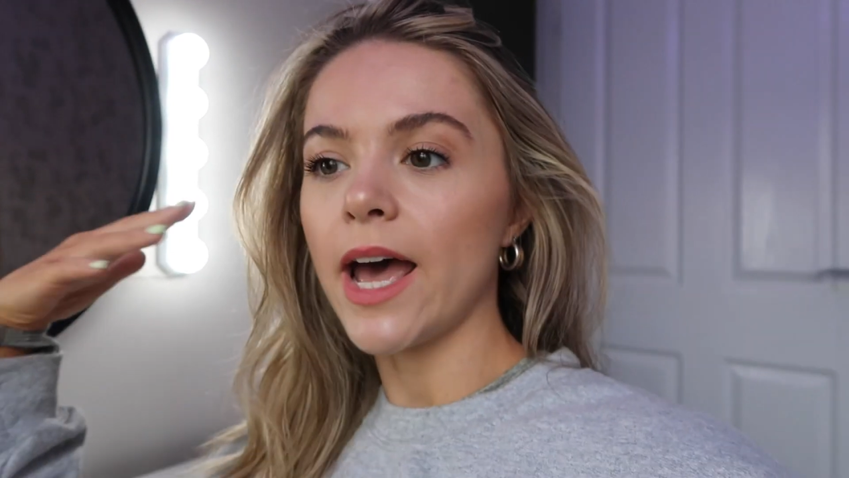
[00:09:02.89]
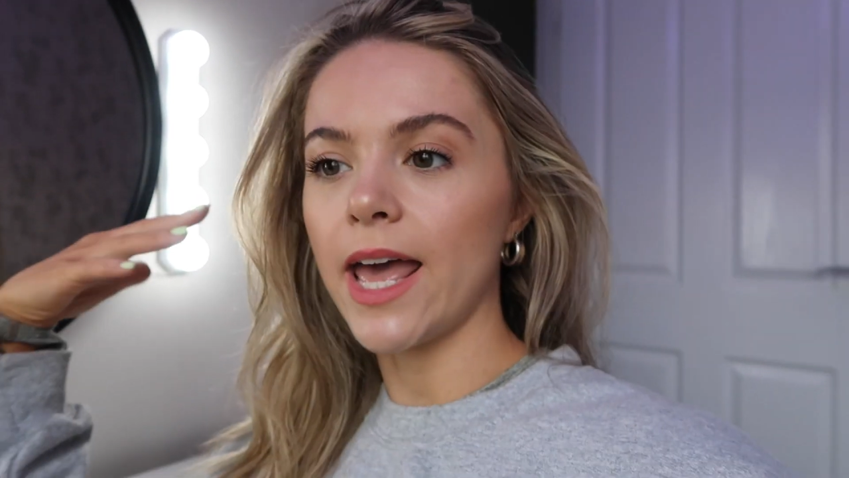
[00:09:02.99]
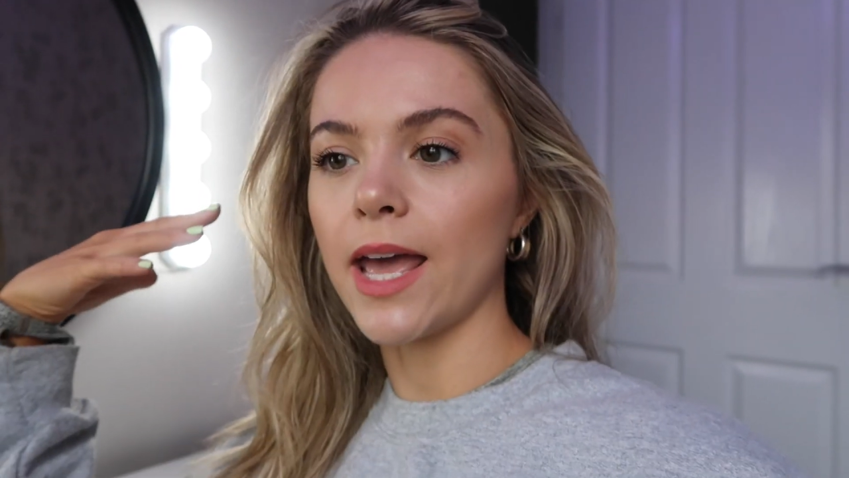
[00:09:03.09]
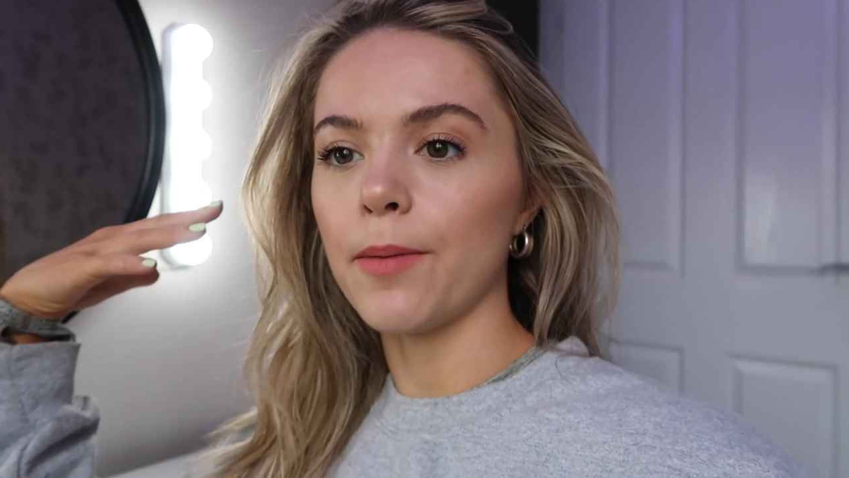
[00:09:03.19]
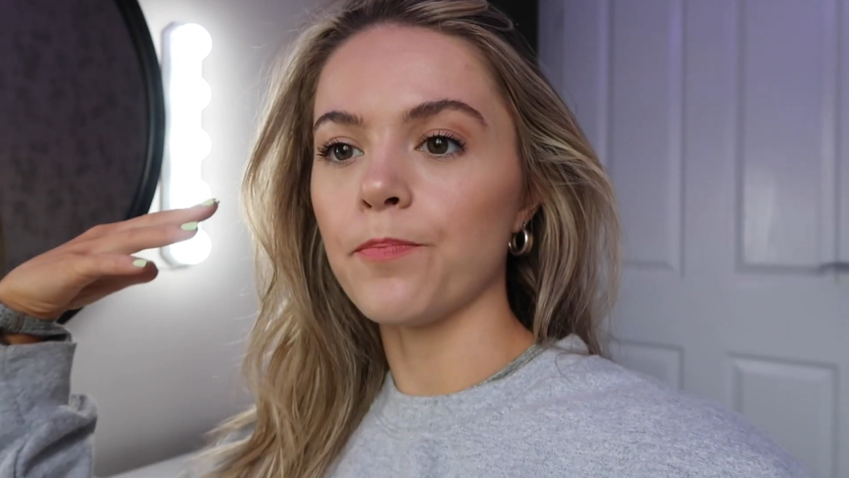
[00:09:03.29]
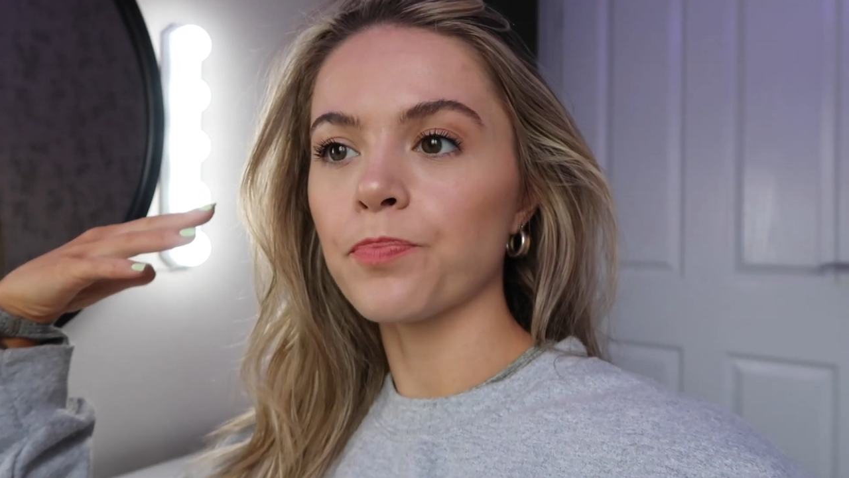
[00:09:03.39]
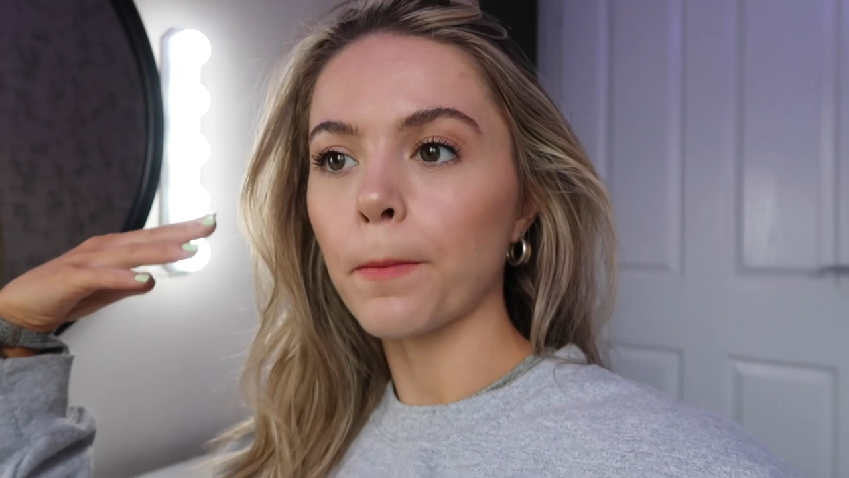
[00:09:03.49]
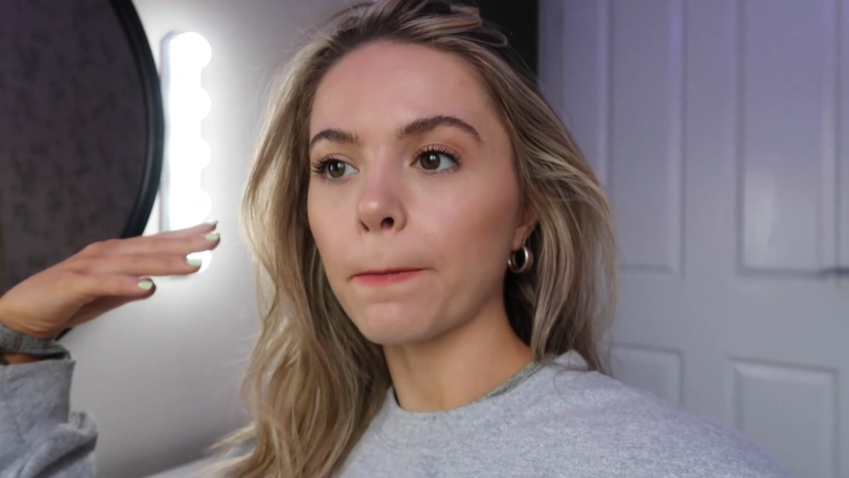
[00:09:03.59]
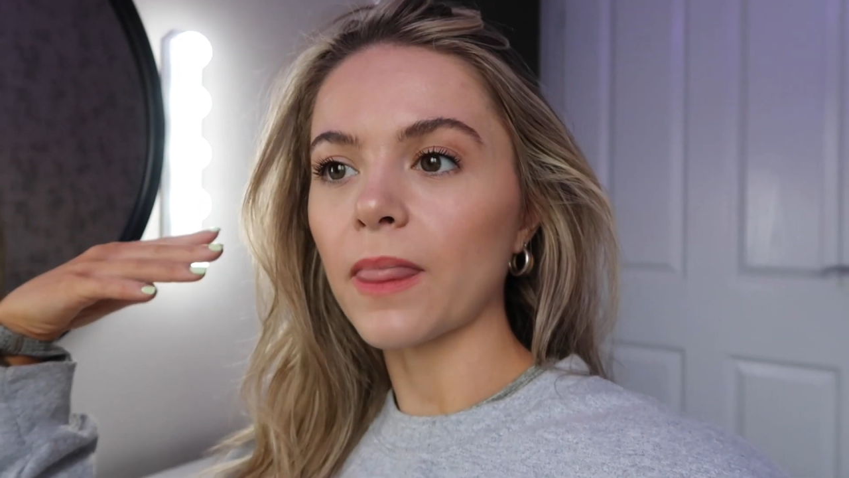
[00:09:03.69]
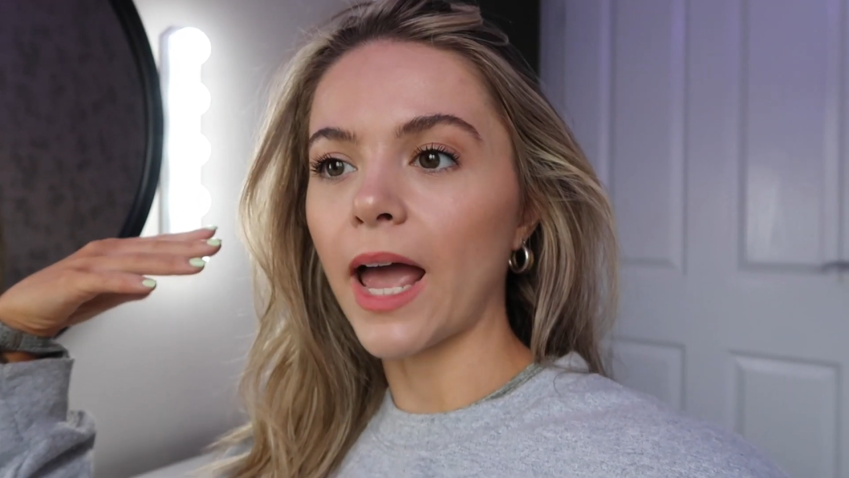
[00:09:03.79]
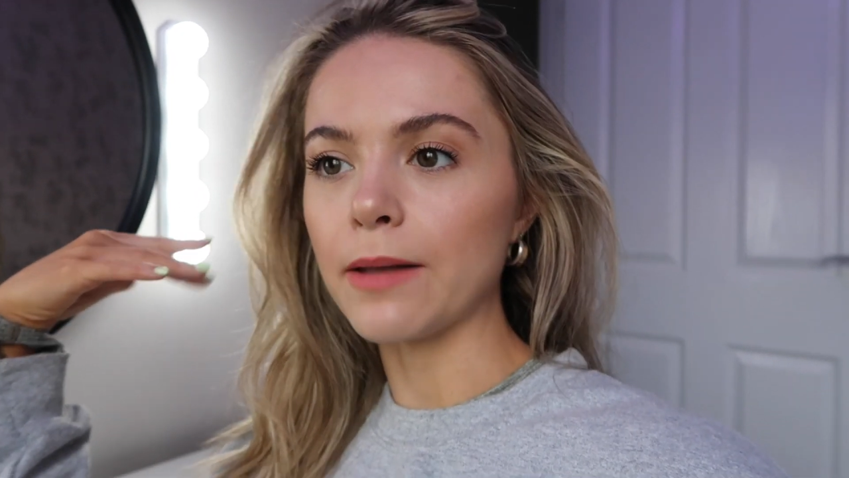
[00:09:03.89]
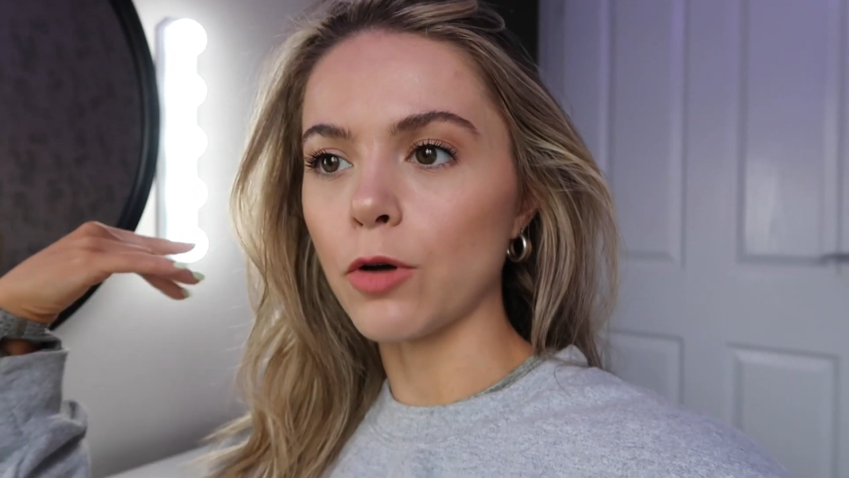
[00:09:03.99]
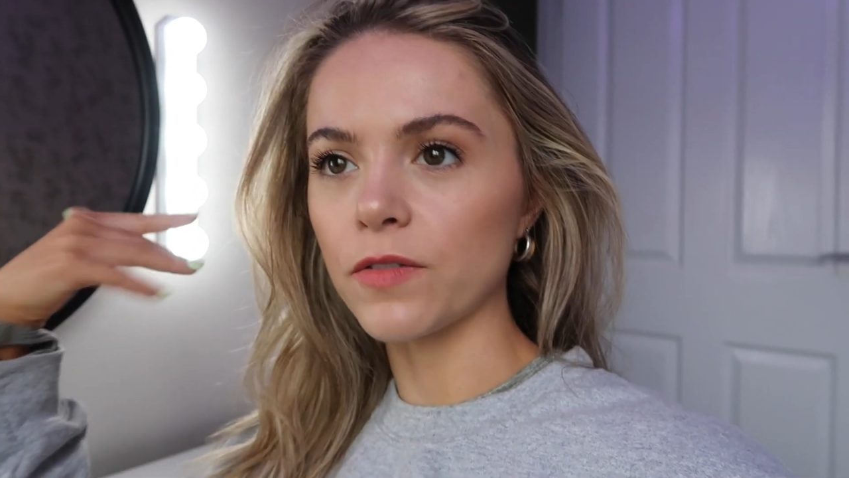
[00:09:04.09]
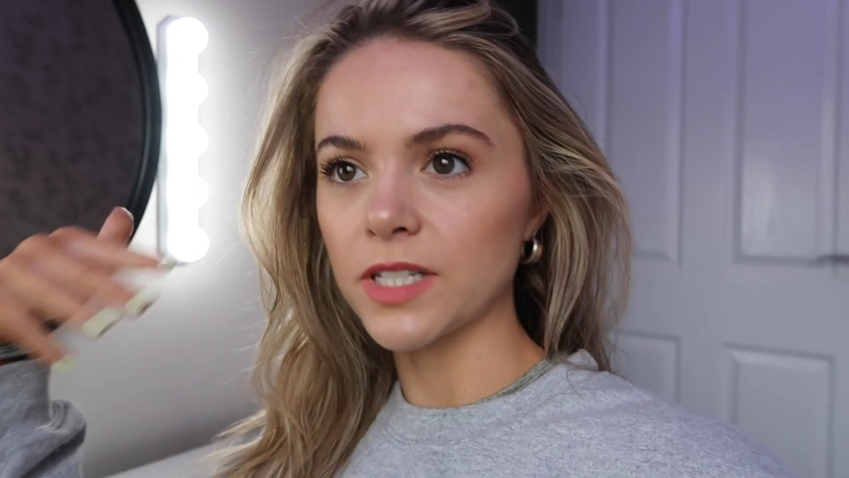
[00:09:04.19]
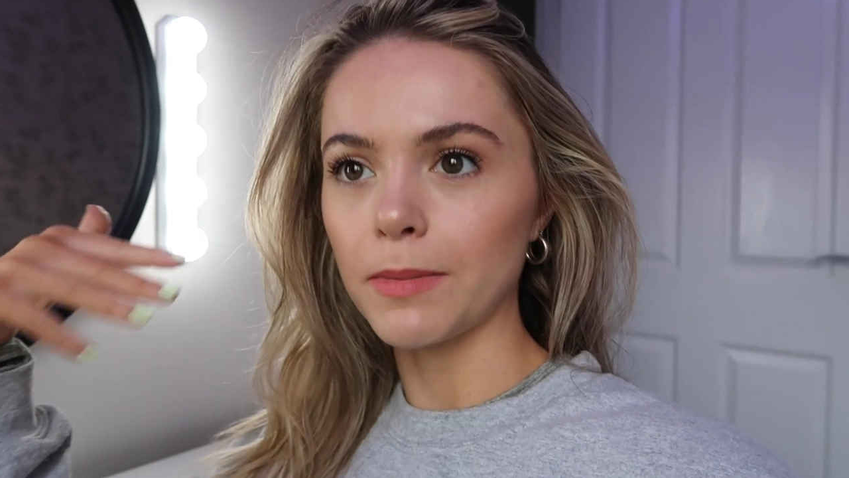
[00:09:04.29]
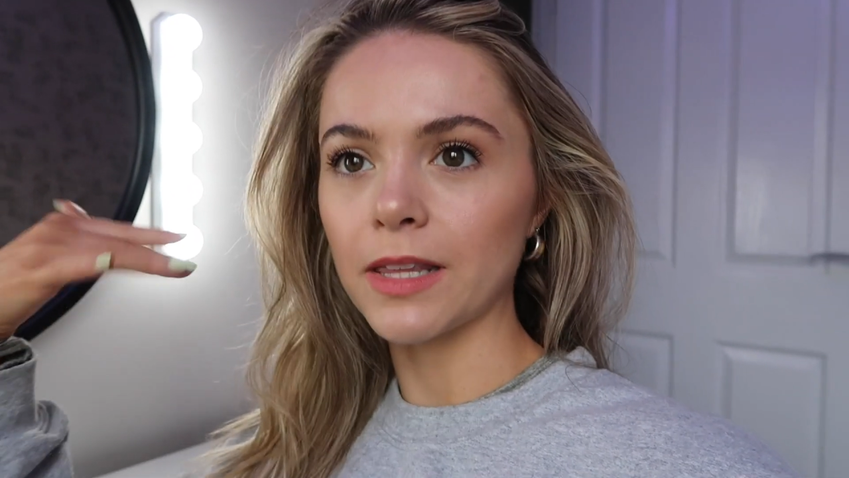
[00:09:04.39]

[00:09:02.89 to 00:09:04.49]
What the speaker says: and obviously